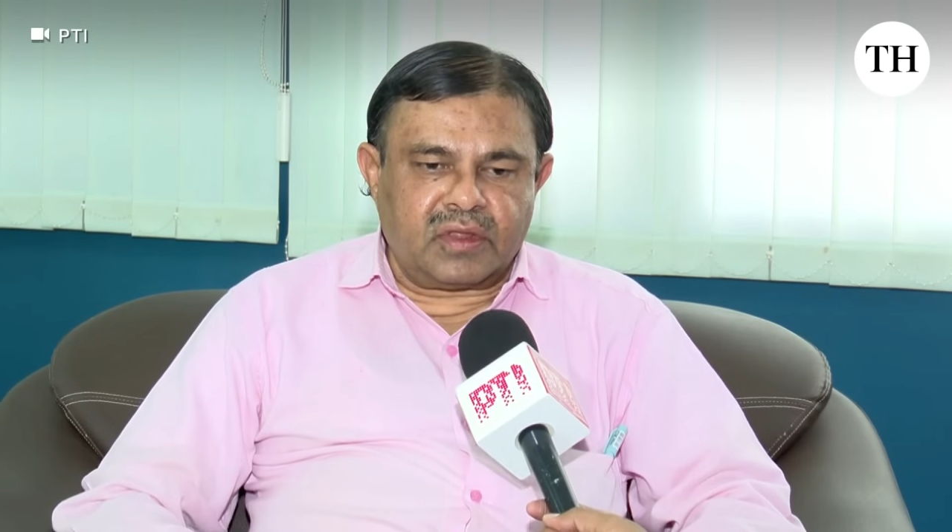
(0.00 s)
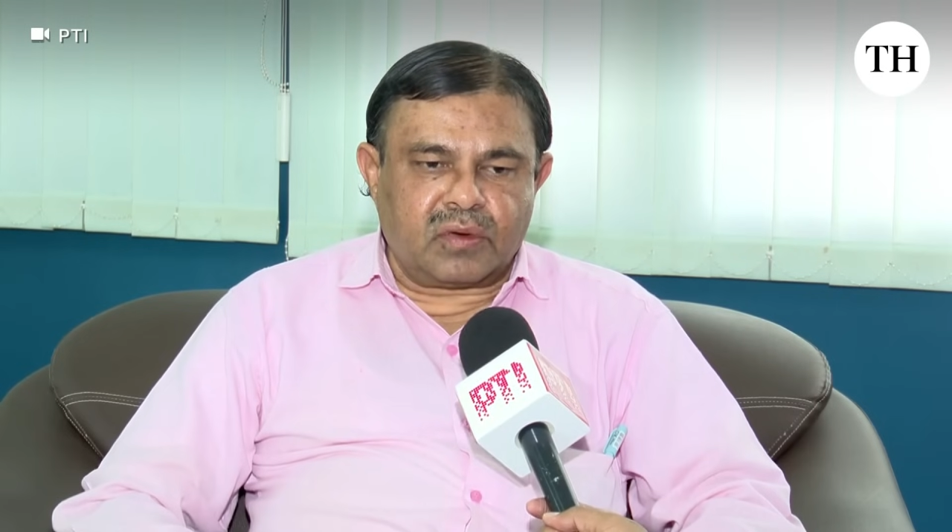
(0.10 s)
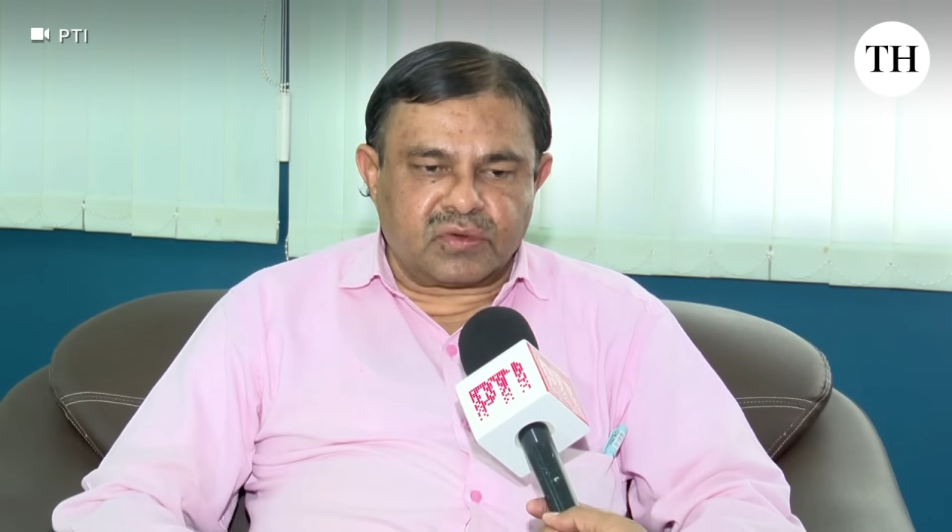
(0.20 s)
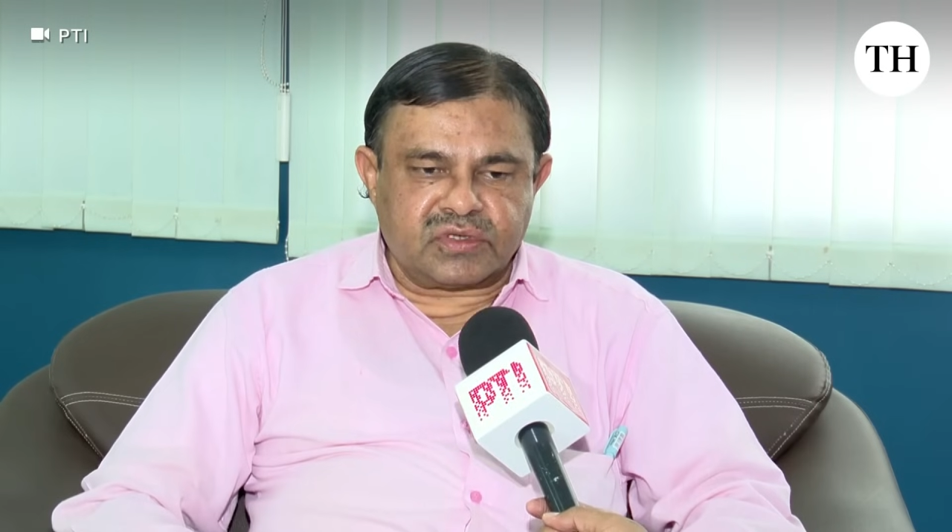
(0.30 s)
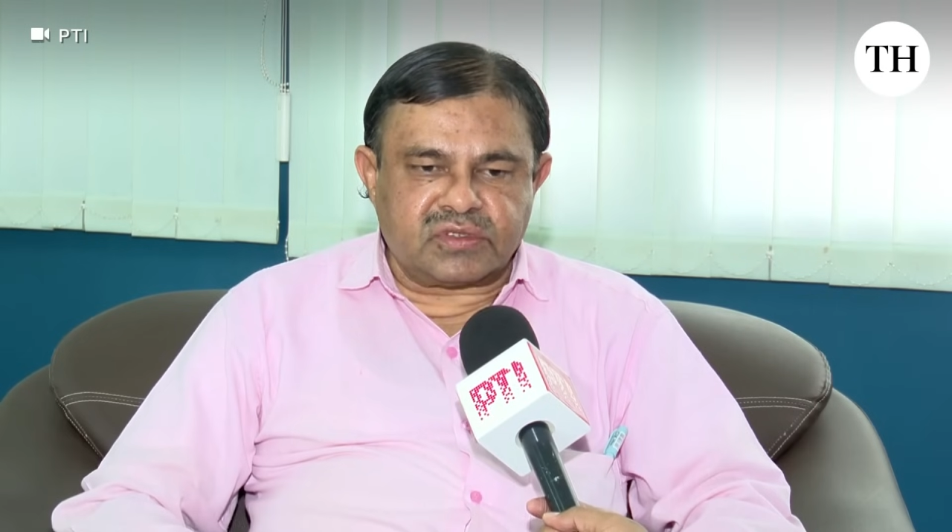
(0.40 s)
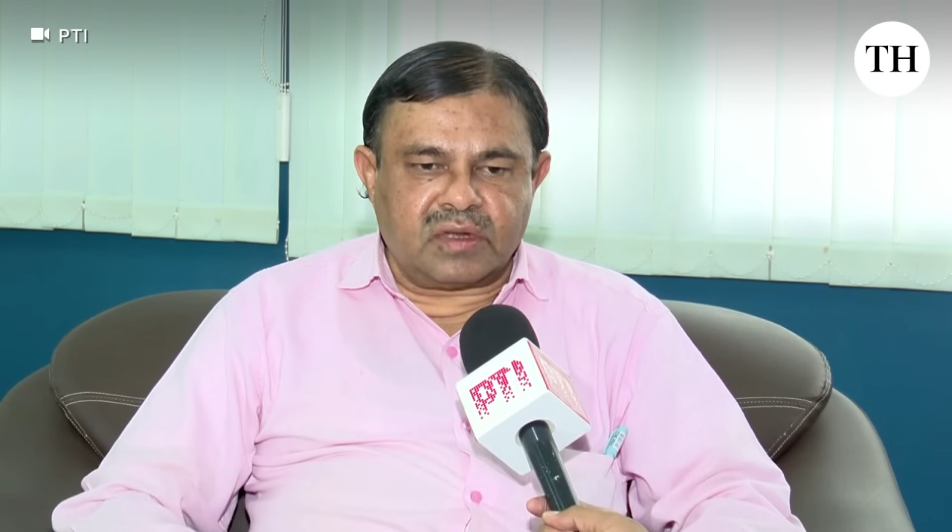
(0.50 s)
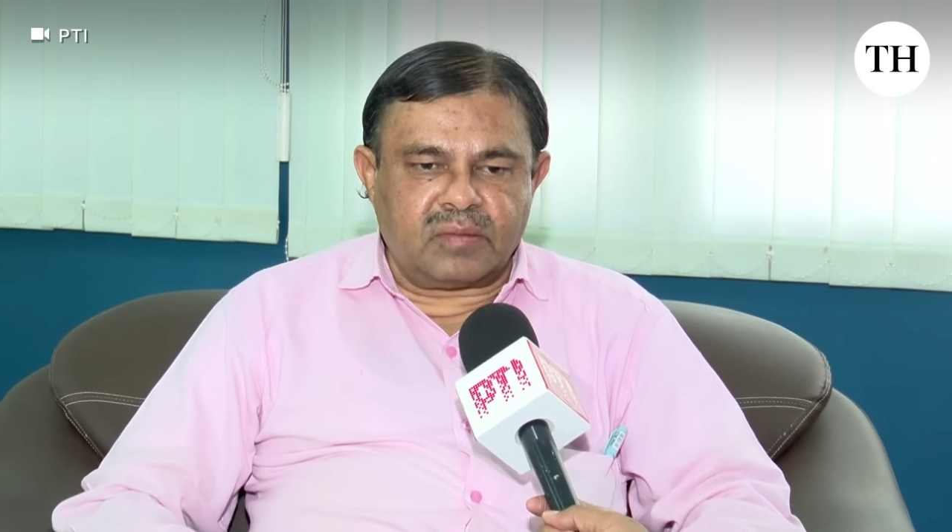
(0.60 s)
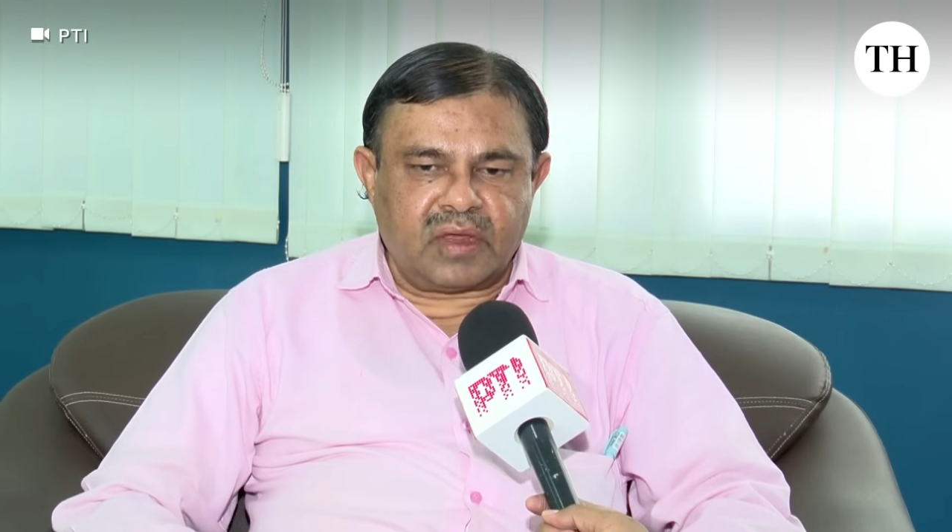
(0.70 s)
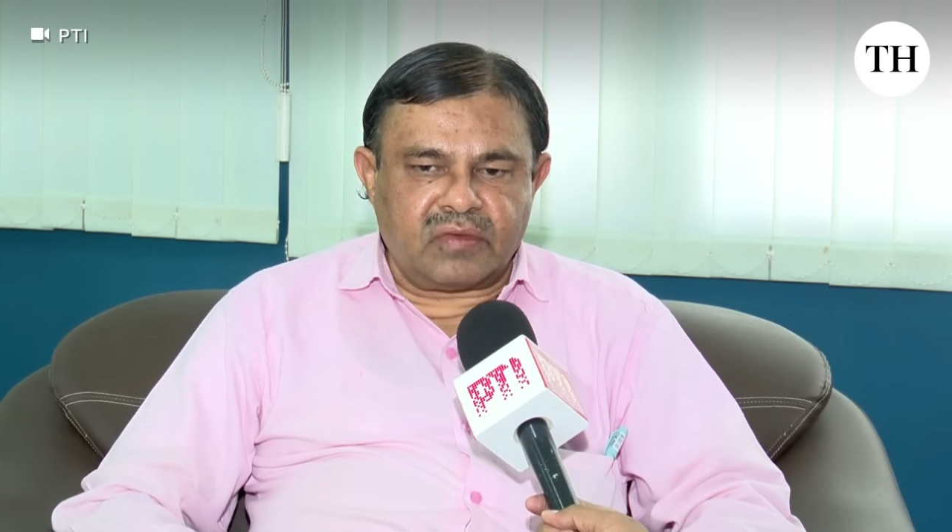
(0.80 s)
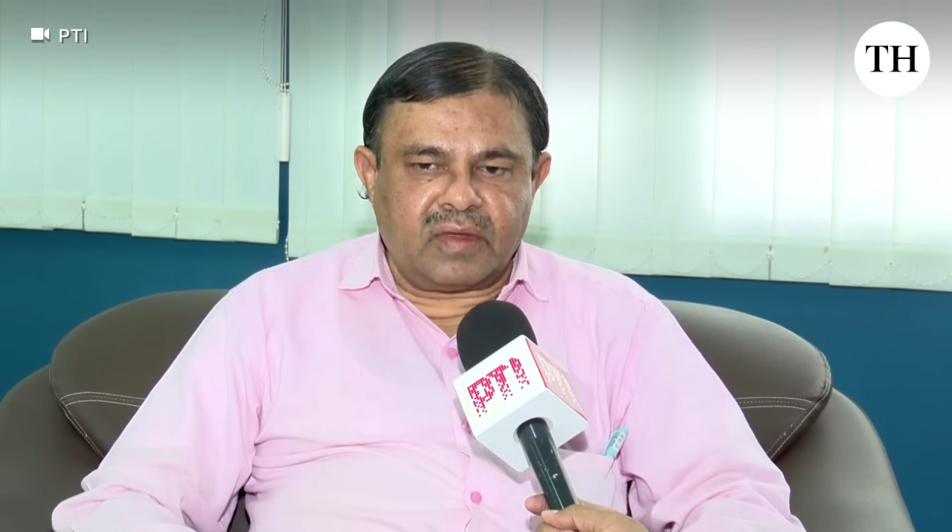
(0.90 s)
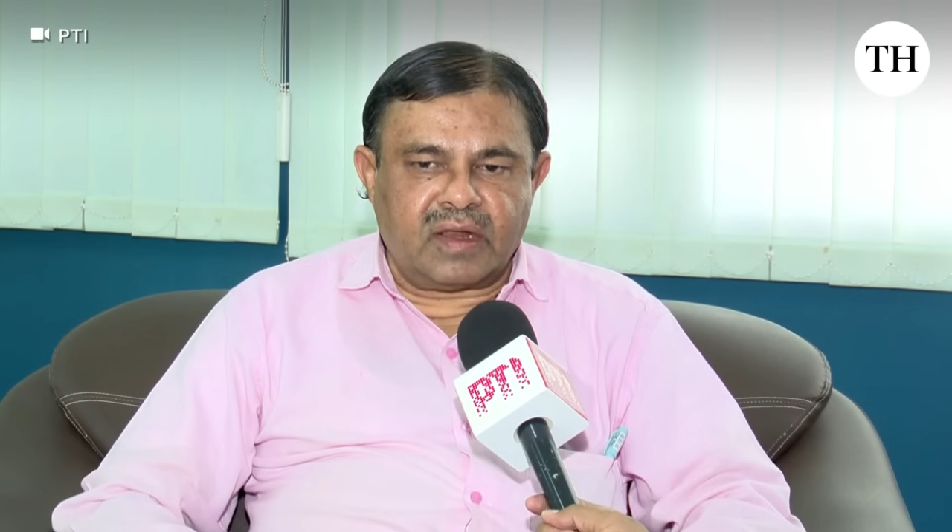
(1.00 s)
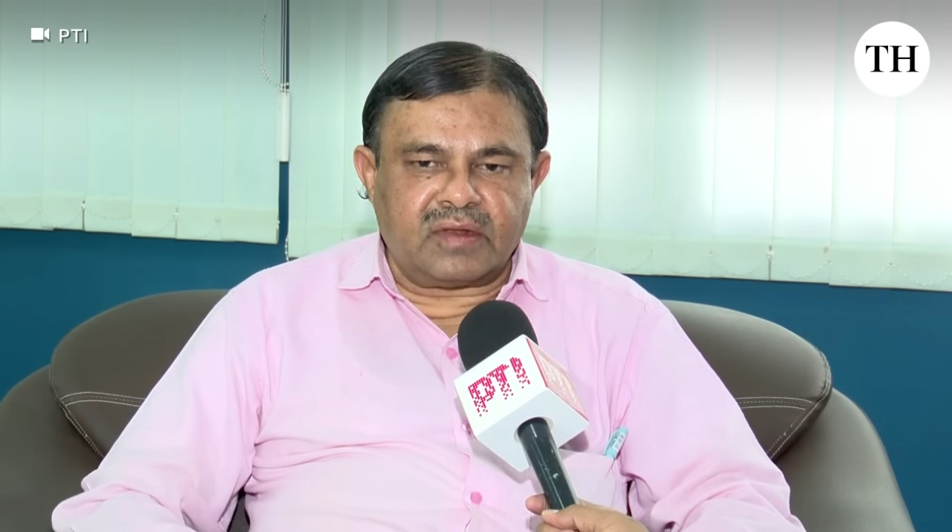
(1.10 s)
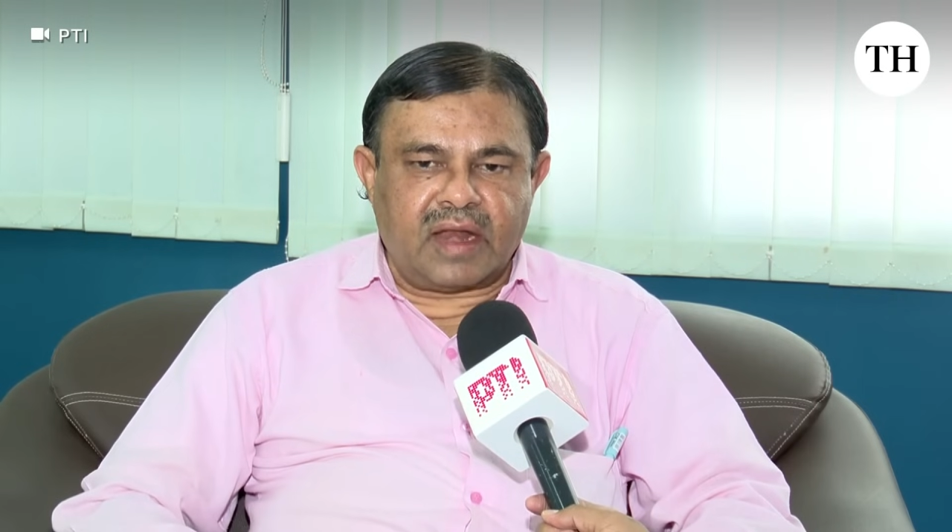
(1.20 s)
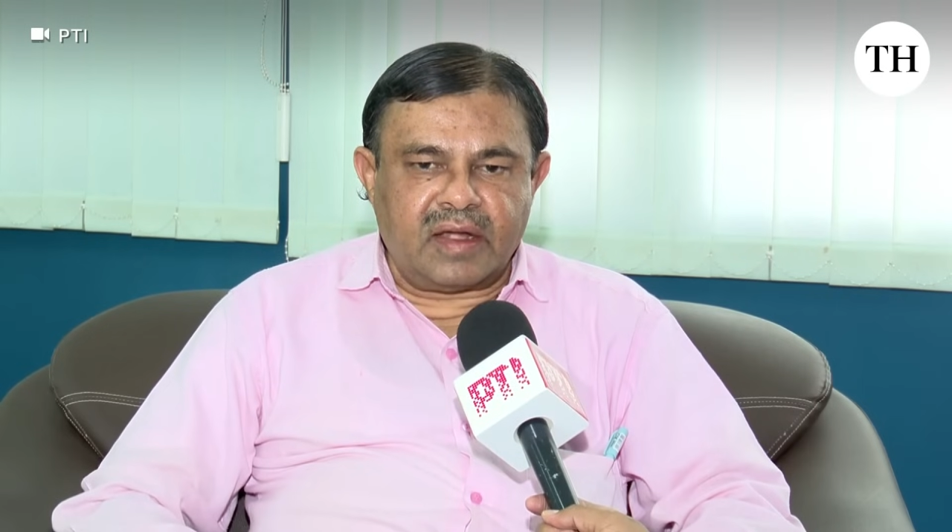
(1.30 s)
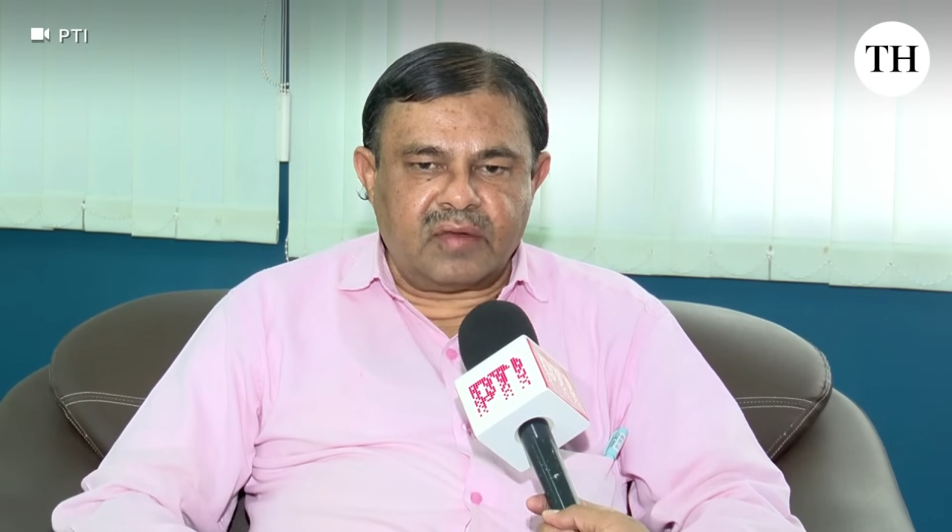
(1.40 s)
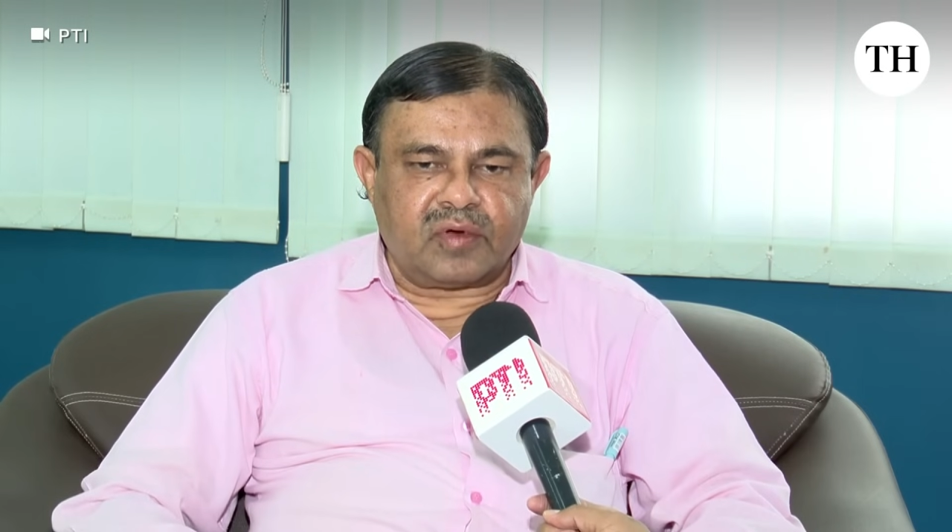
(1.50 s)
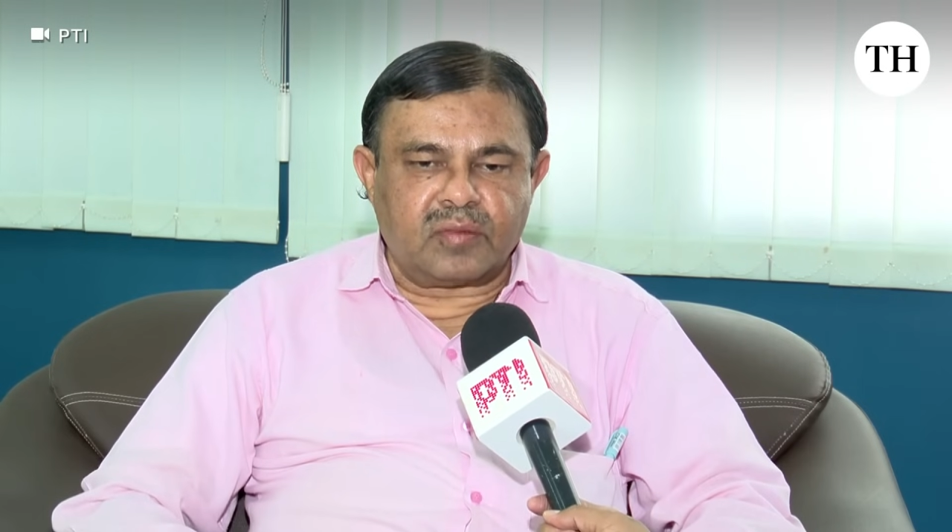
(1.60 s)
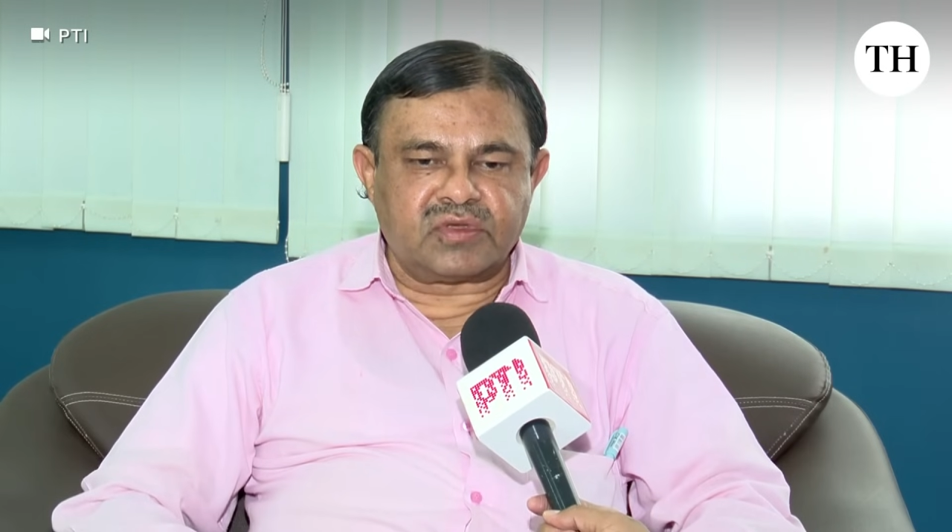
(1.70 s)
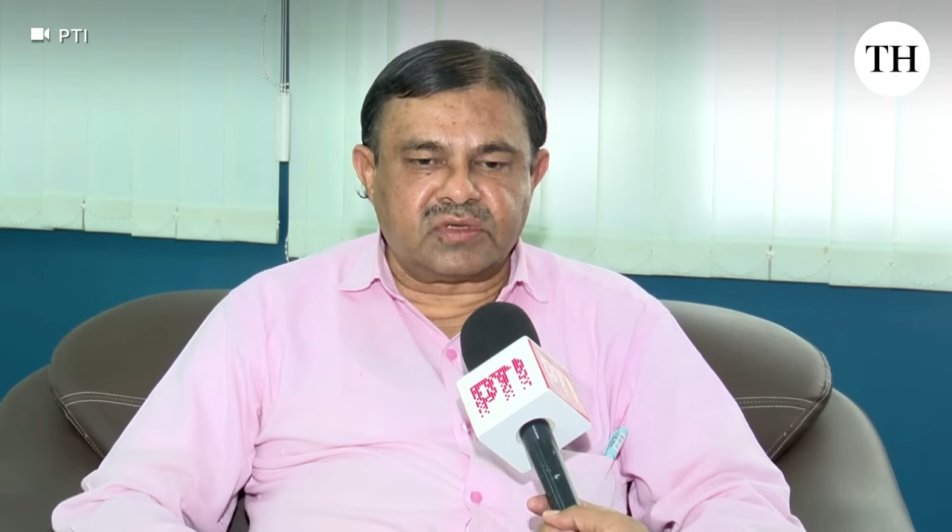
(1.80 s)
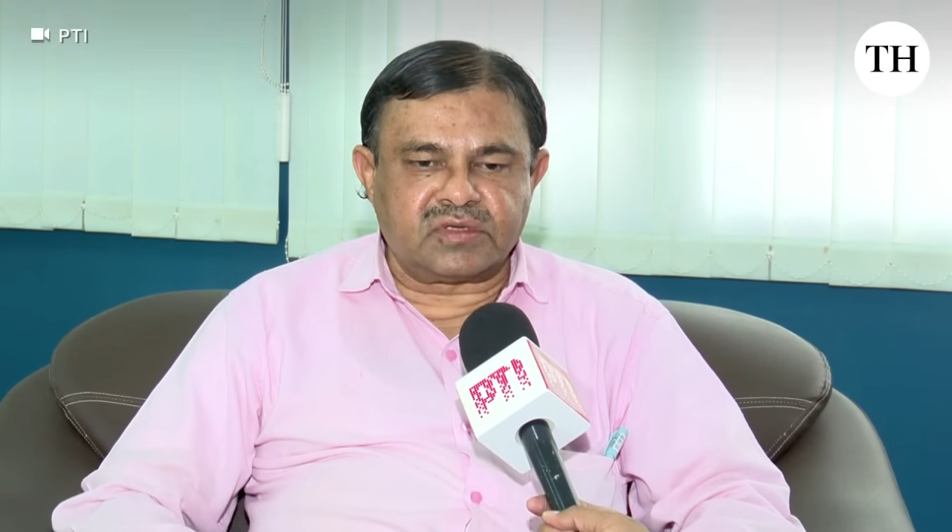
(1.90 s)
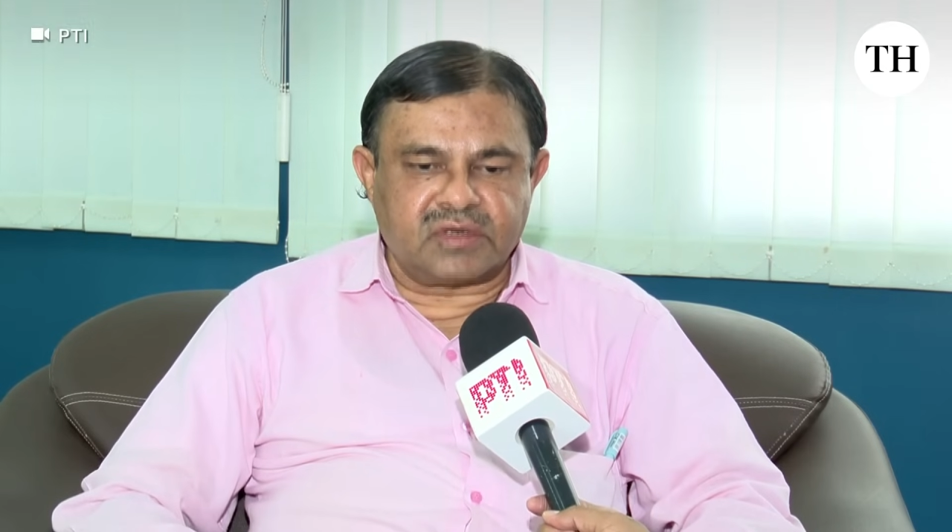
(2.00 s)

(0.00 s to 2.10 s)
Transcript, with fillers: ecosystem as well as land deformation